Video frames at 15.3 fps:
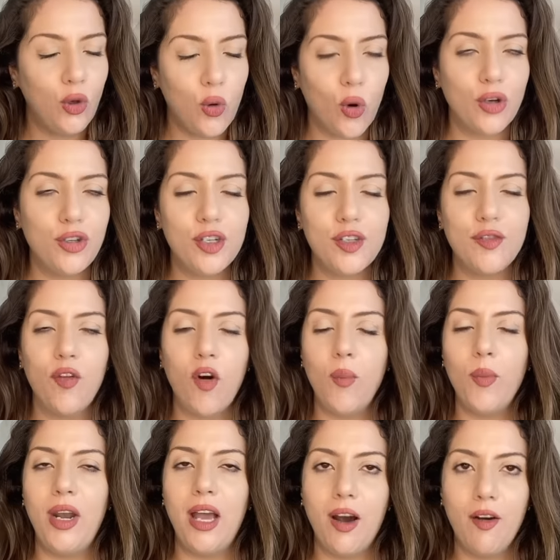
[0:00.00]
Gorgeous
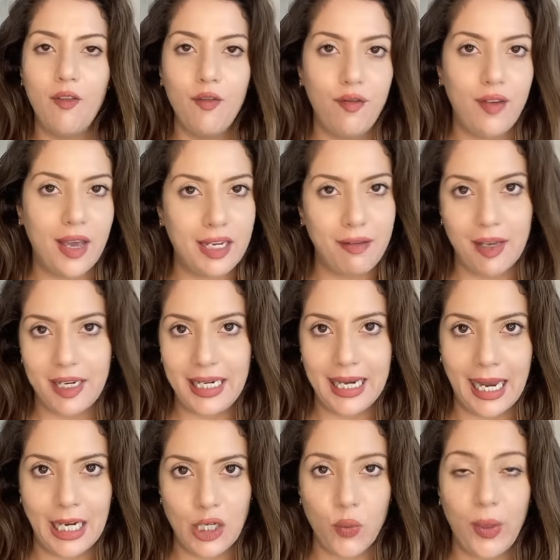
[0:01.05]
formula, very very
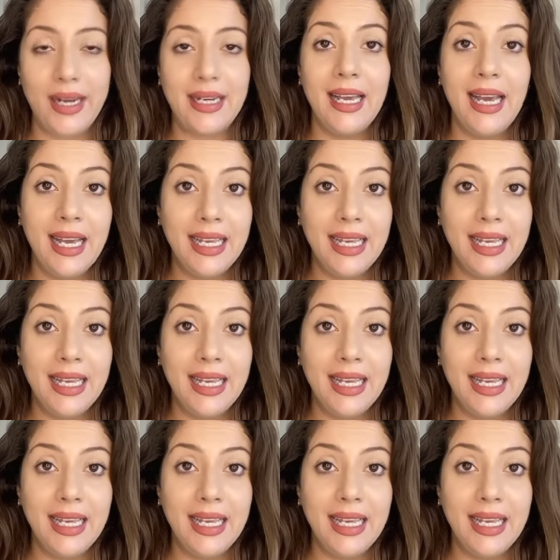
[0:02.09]
lightweight.